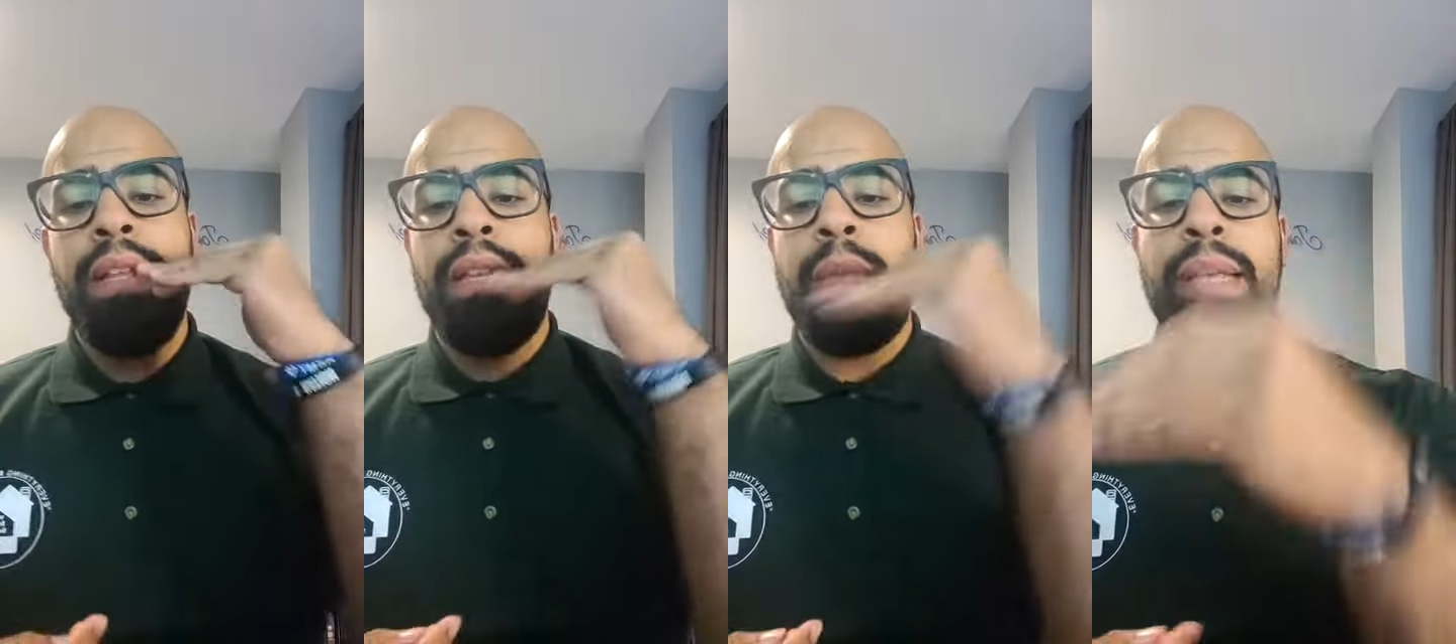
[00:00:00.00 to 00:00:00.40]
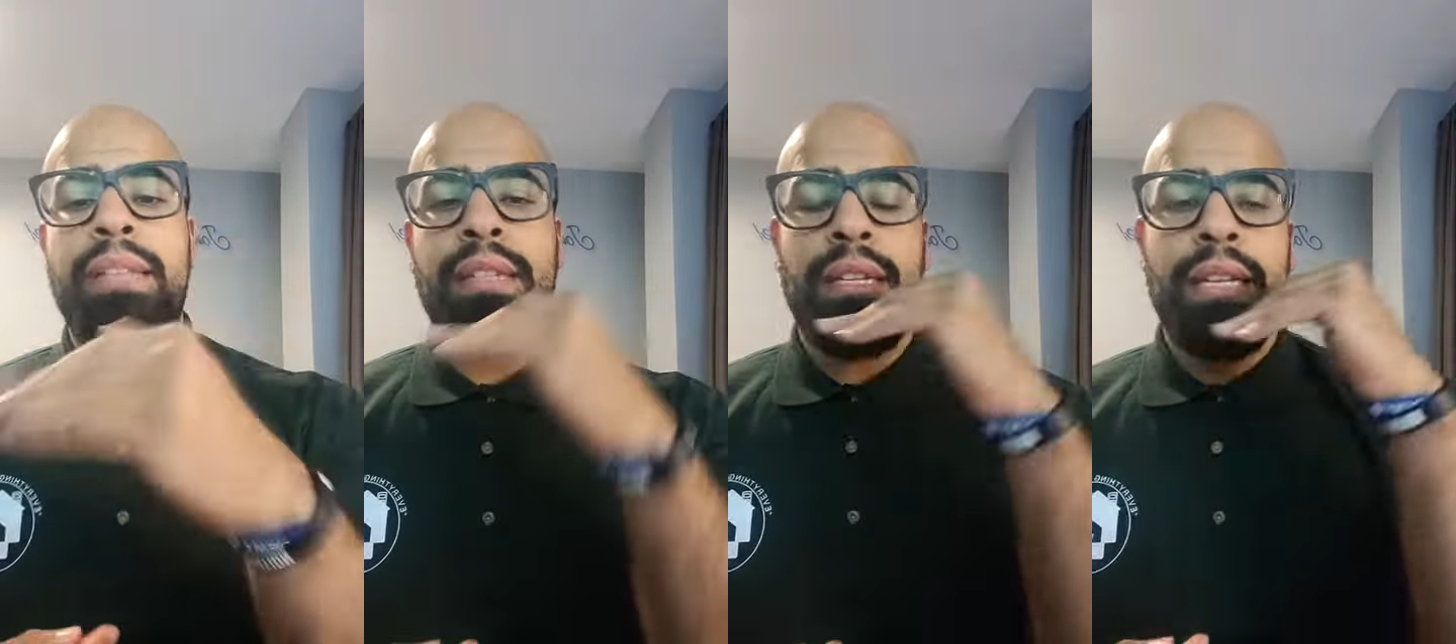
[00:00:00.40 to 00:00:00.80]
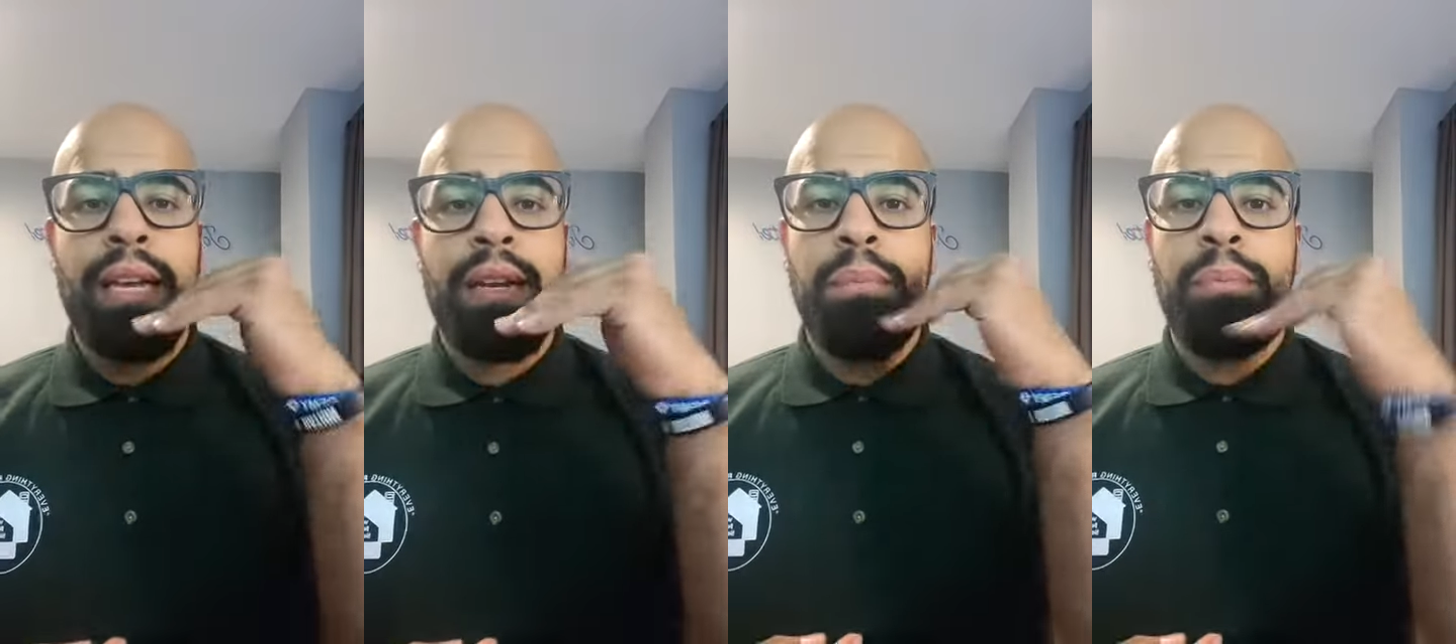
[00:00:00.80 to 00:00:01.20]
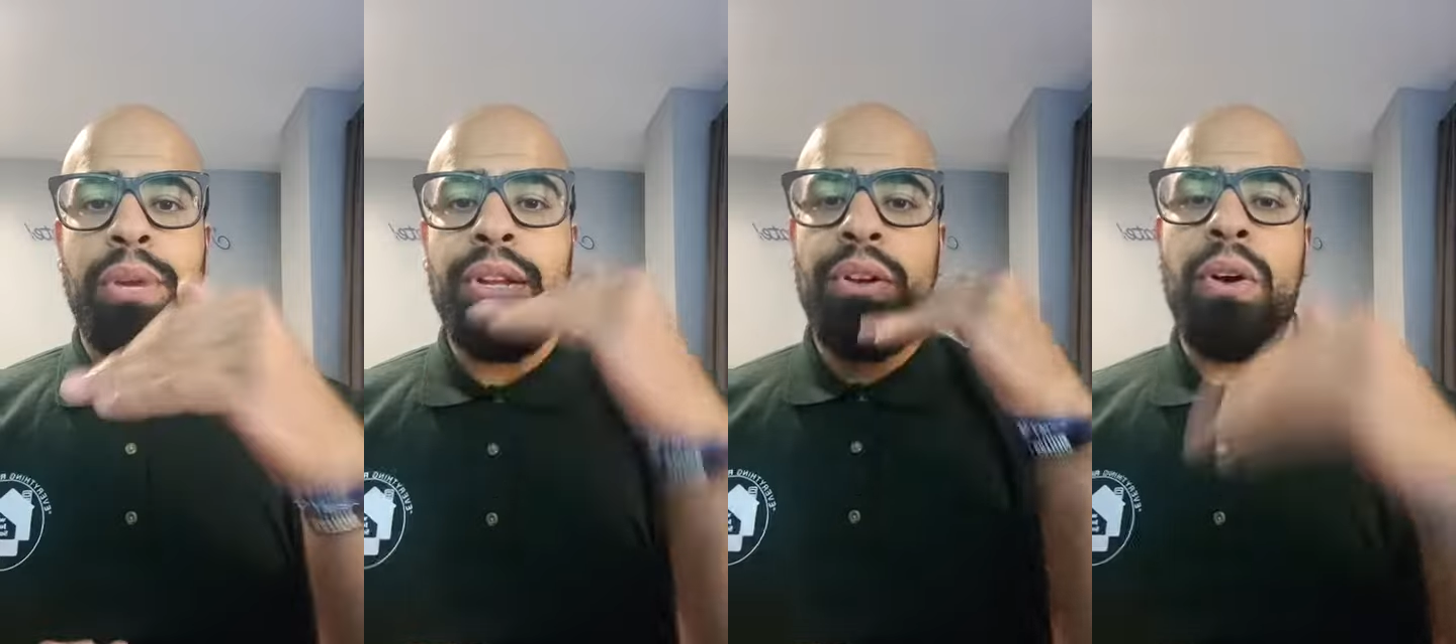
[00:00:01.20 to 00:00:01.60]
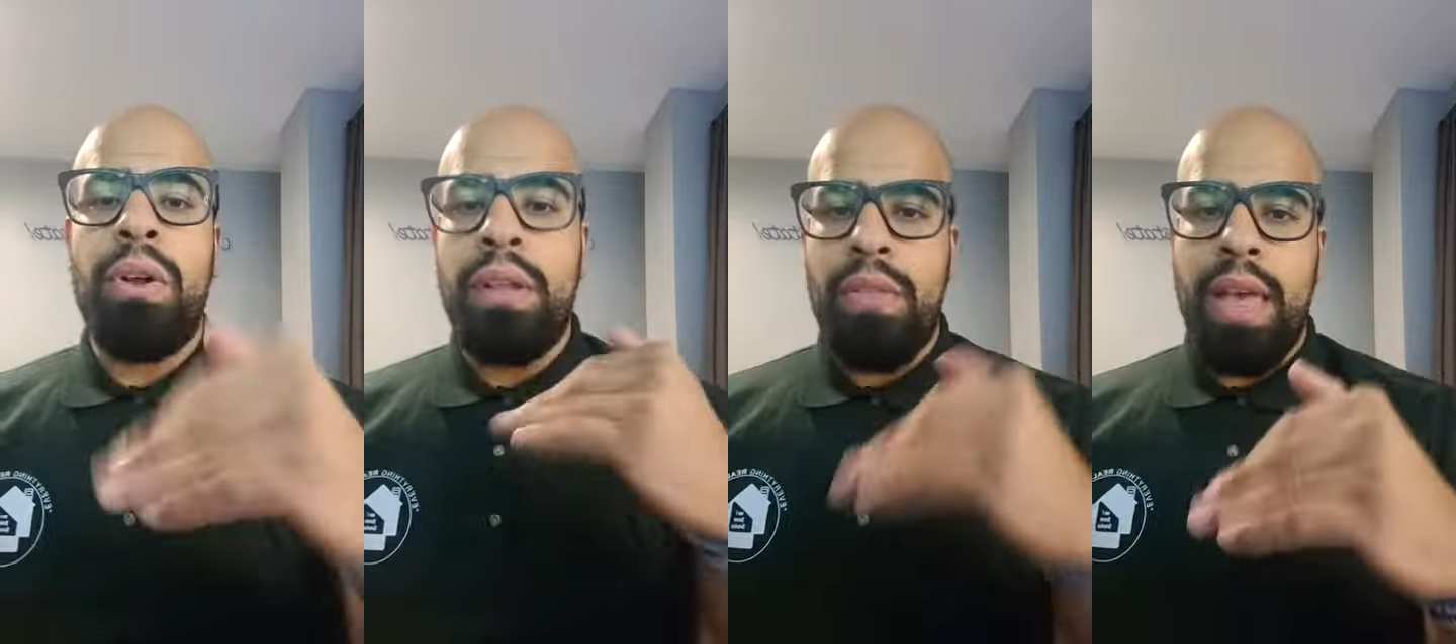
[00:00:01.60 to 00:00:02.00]
they basically gotta break
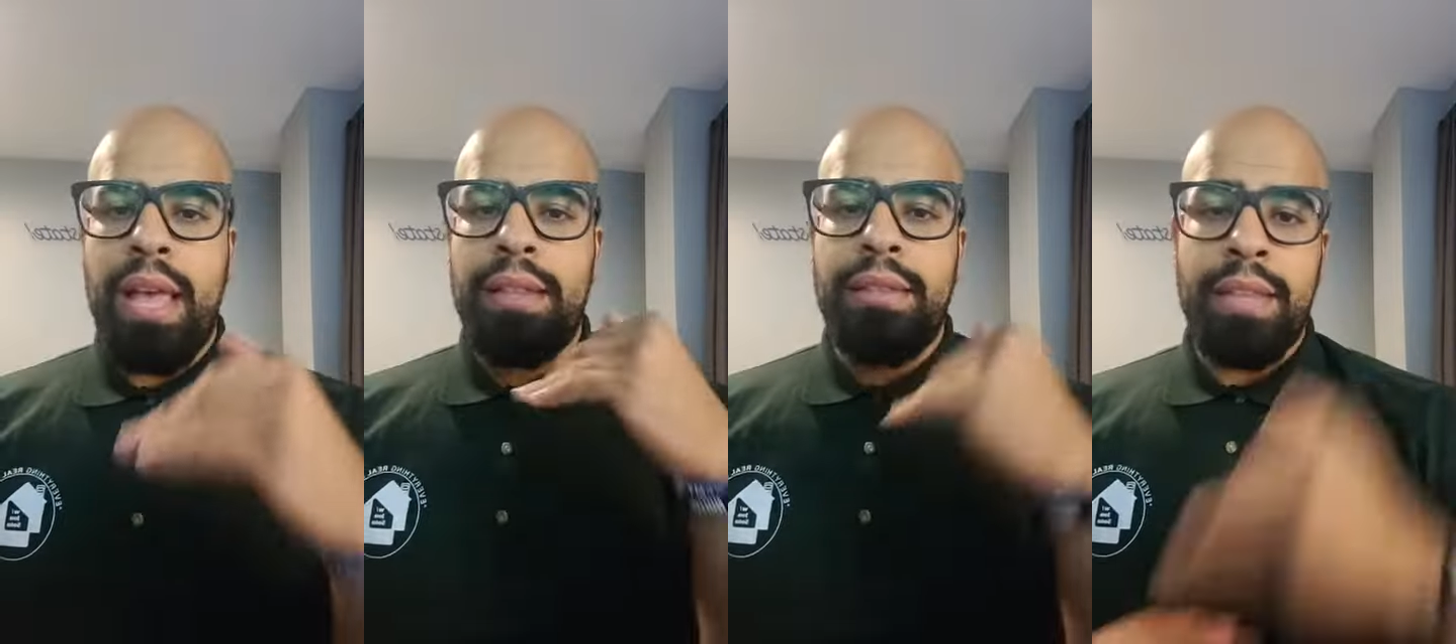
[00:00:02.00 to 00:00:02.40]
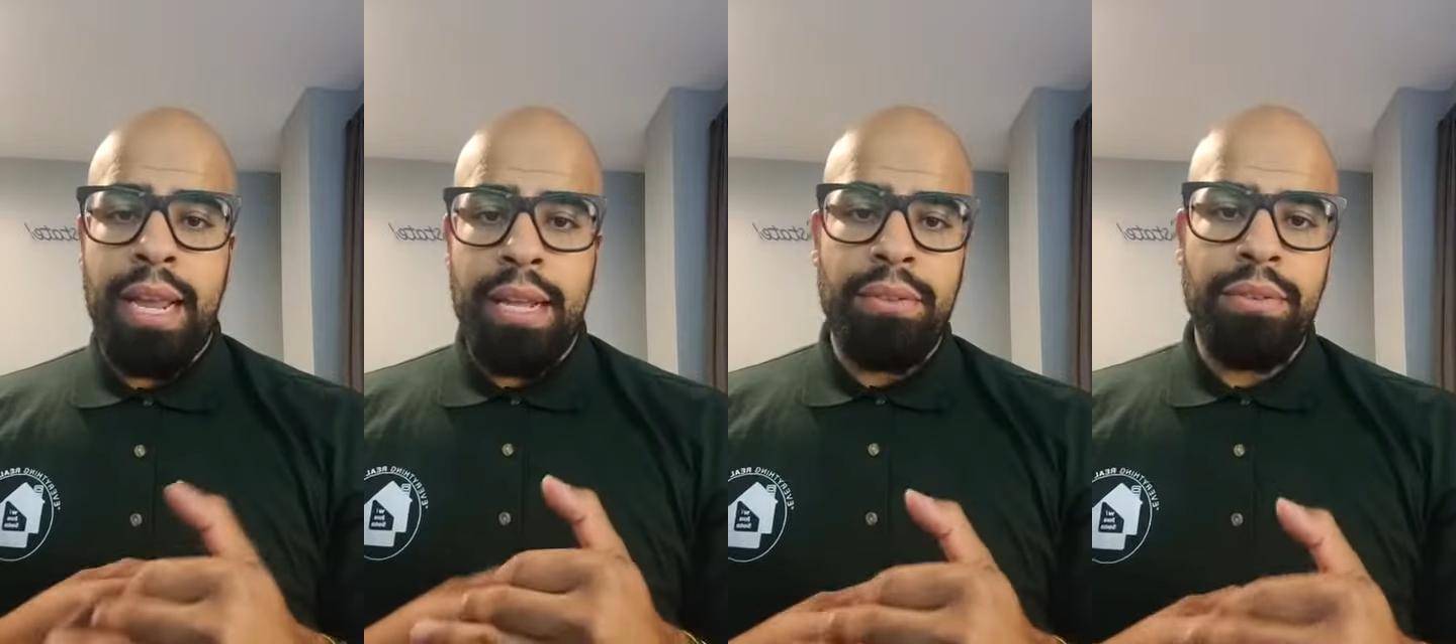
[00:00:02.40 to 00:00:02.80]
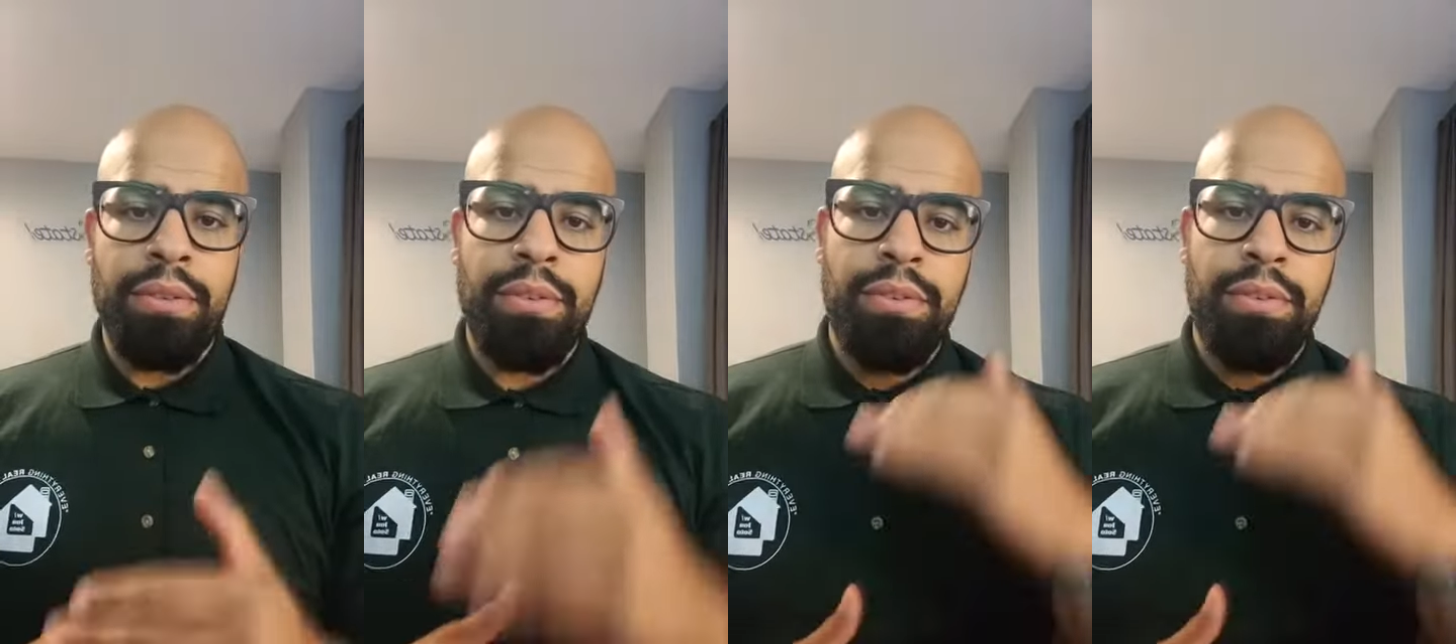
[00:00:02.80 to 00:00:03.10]
all of that down